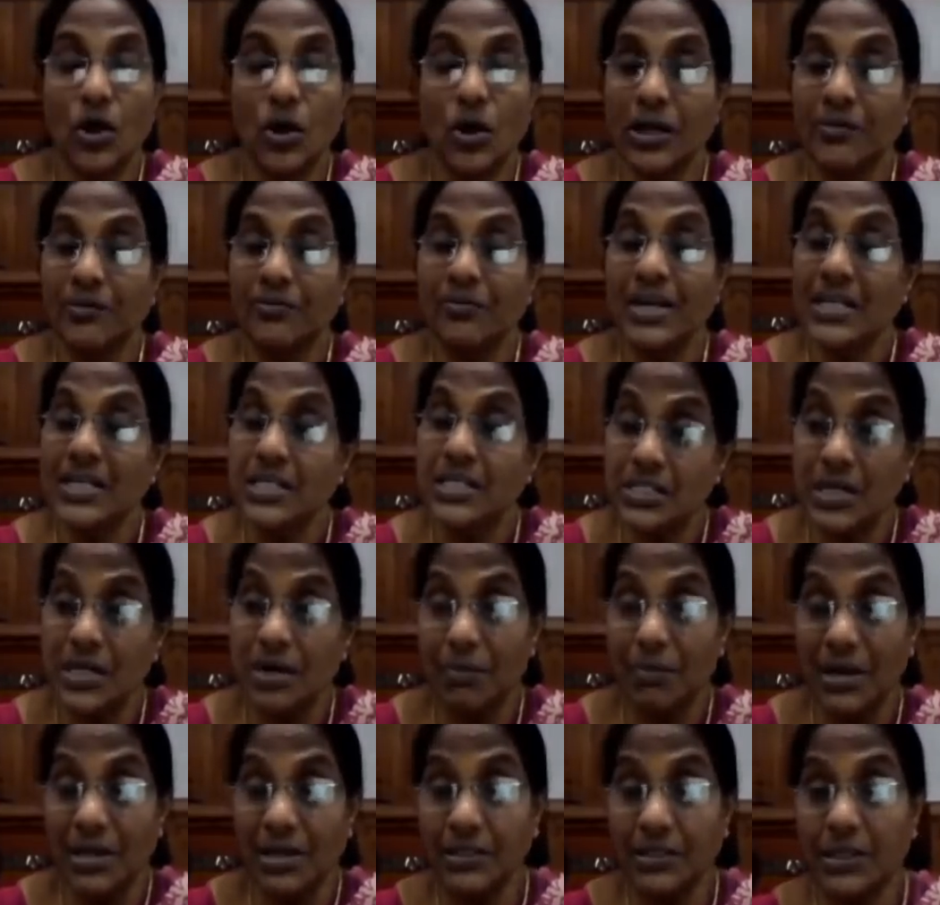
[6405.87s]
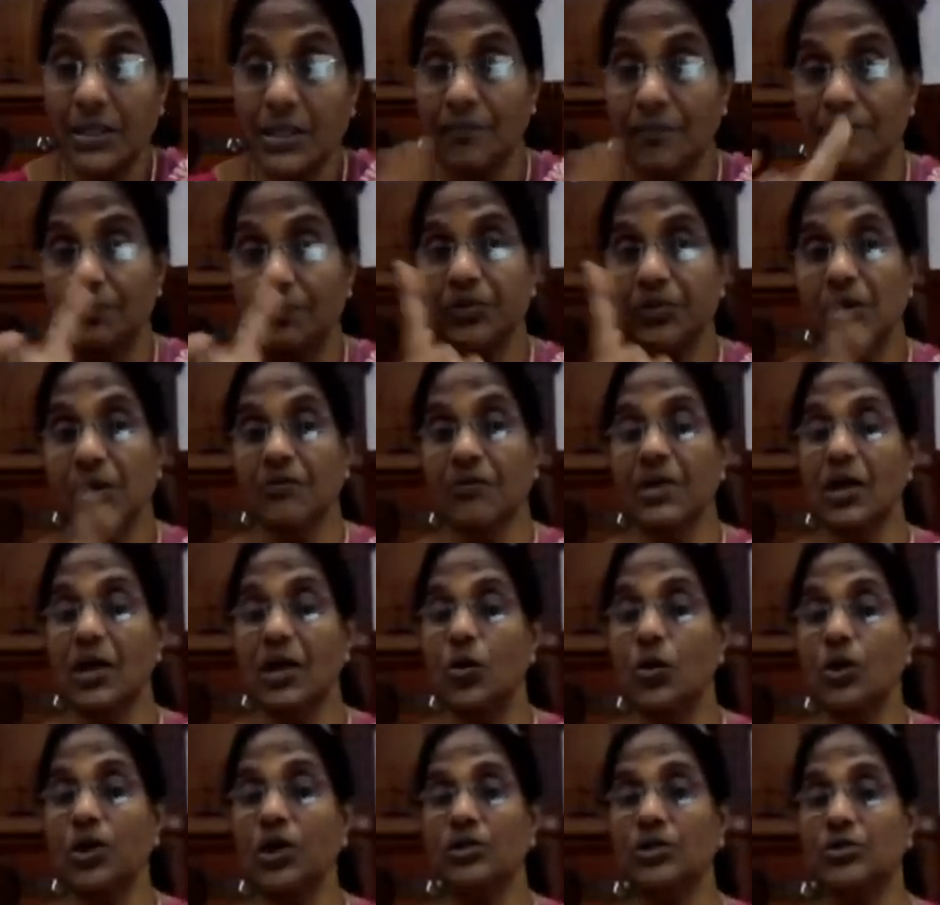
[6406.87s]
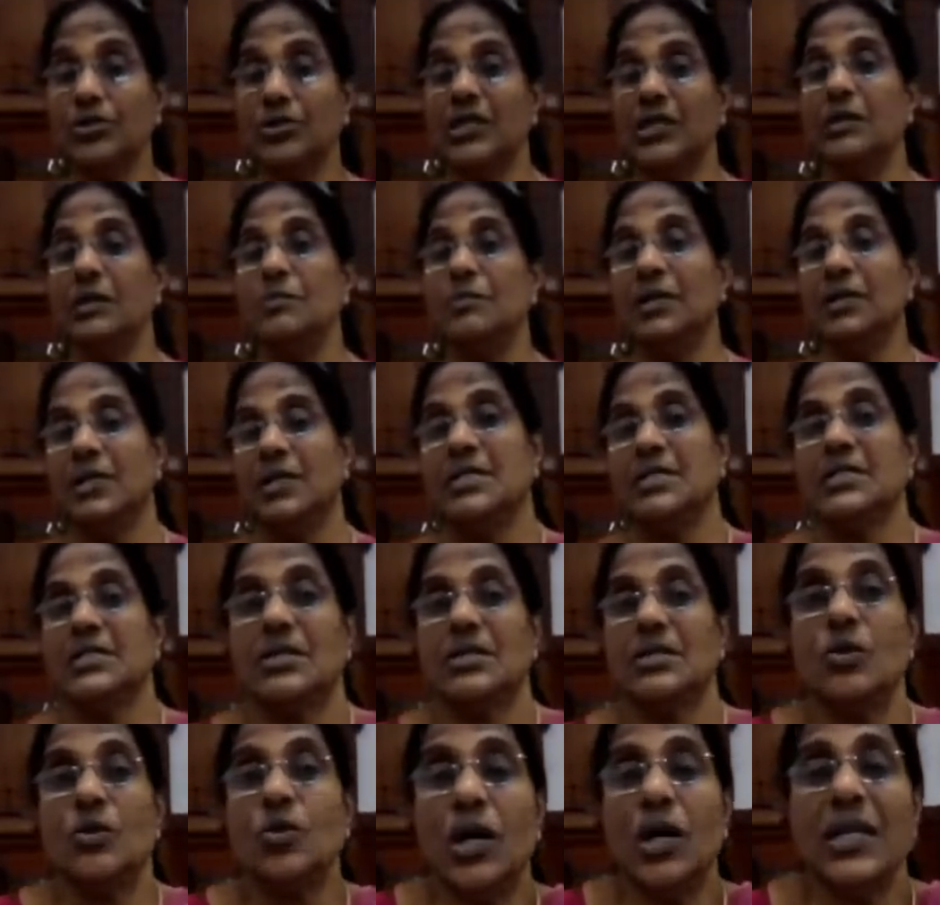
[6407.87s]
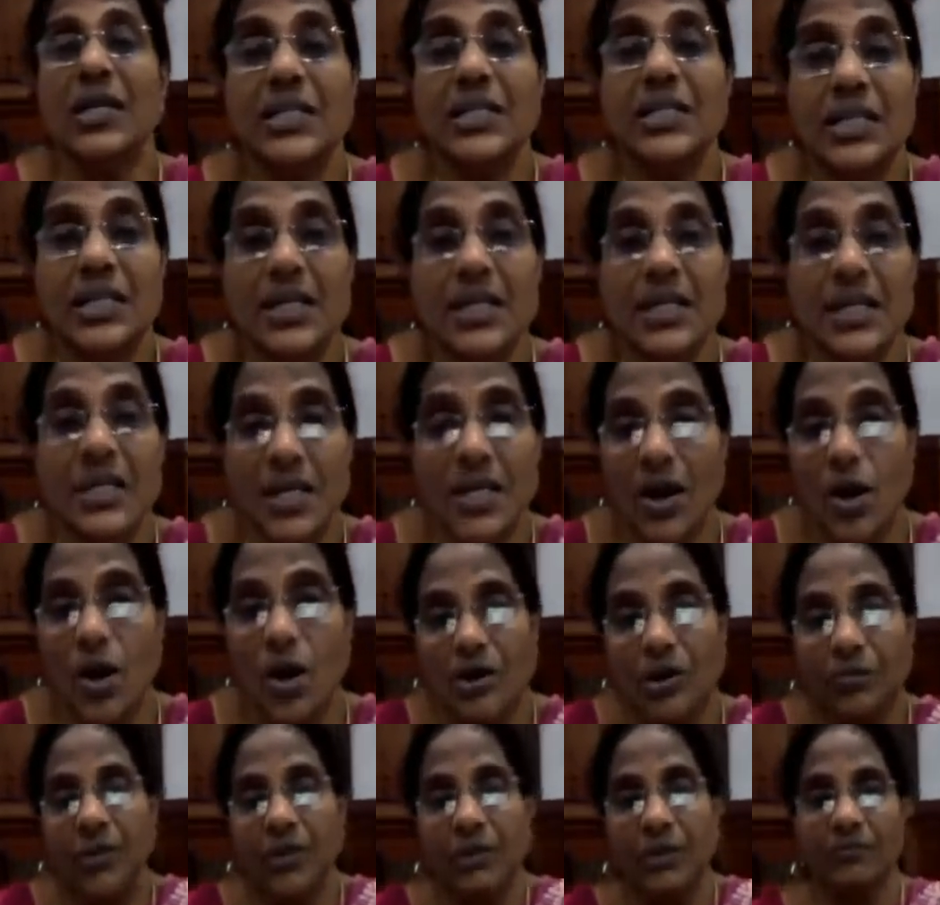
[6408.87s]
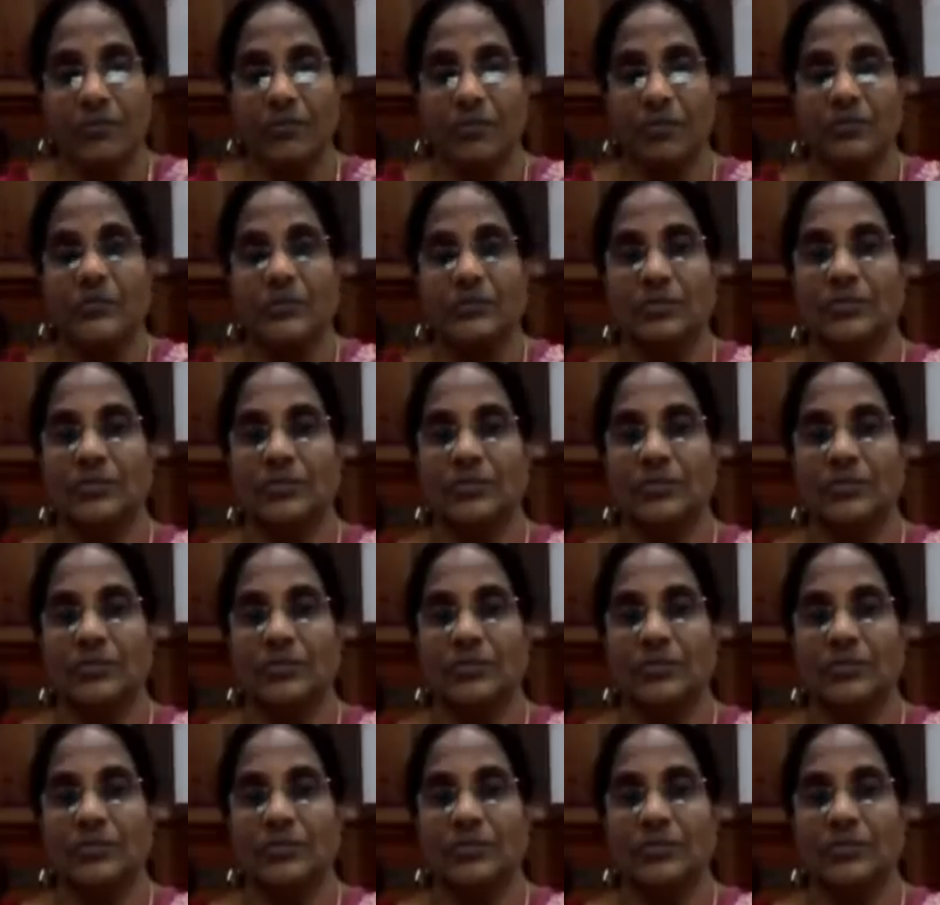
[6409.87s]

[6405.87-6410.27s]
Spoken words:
Sorry, wastage, but we are going to demerits. Look at Indian economy.